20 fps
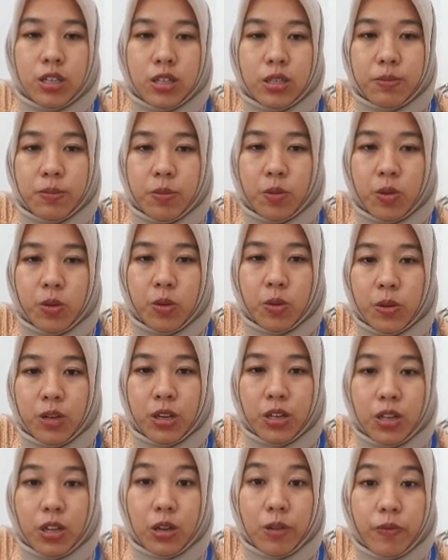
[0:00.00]
the
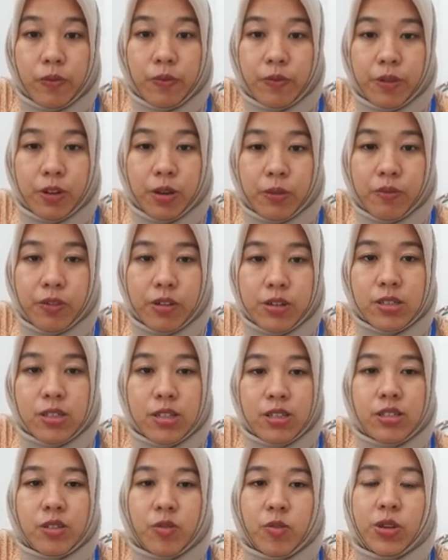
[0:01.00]
following. For the first
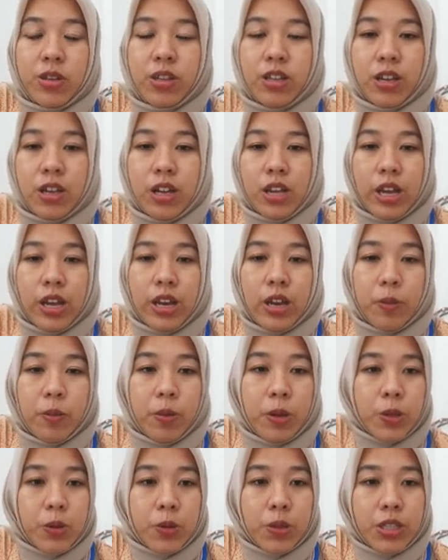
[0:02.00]
is critical and
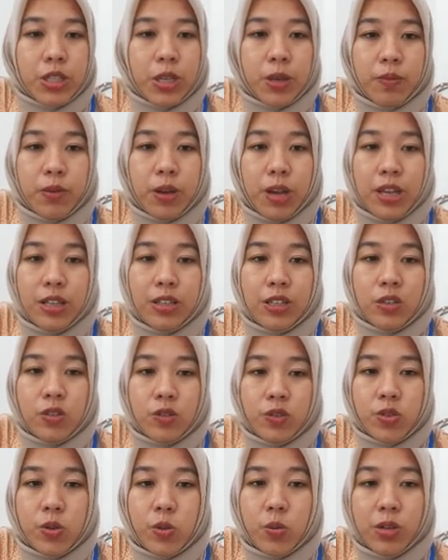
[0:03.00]
evaluative
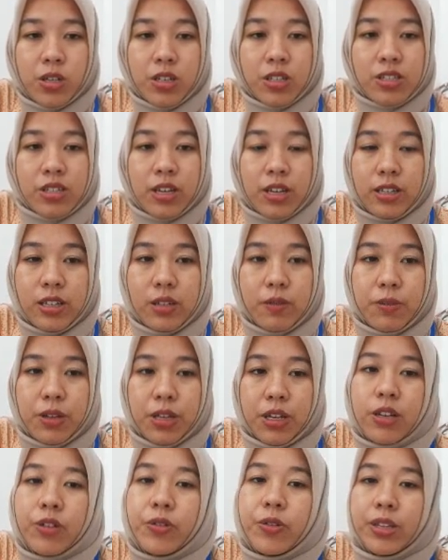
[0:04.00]
attitude toward the
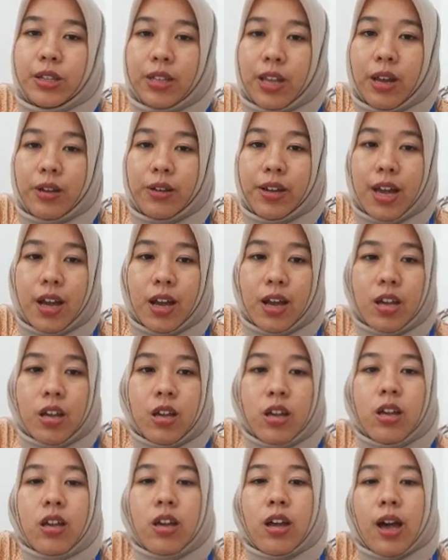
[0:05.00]
scientific criteria,
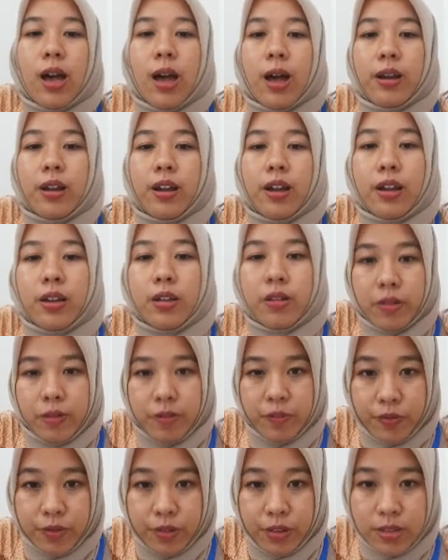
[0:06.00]
and then
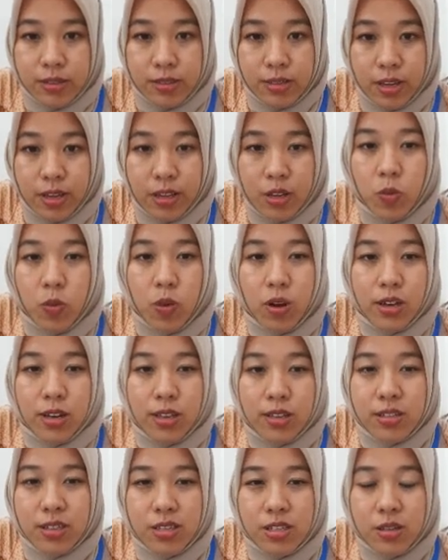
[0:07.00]
the second one
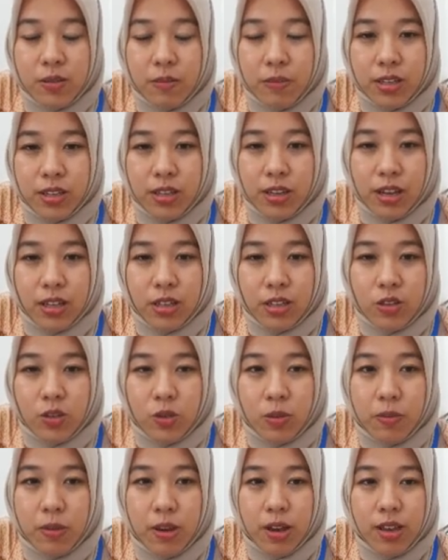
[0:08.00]
is systematic
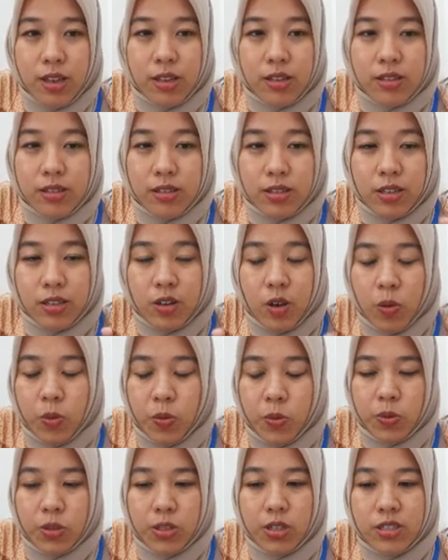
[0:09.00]
attitude based
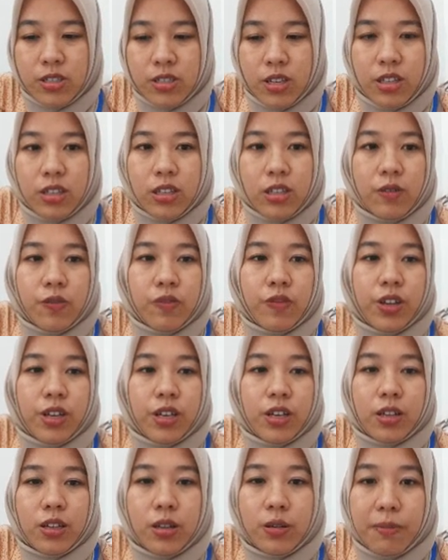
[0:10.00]
on the
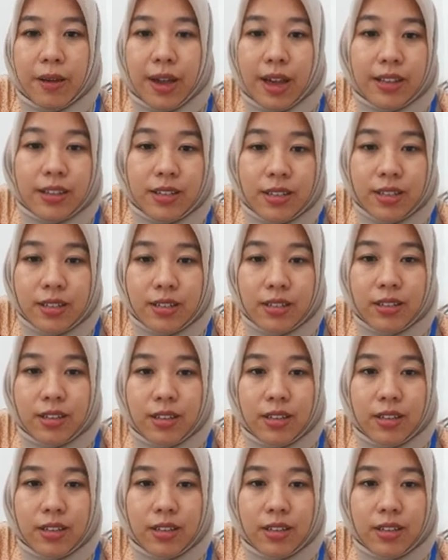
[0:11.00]
scientific method,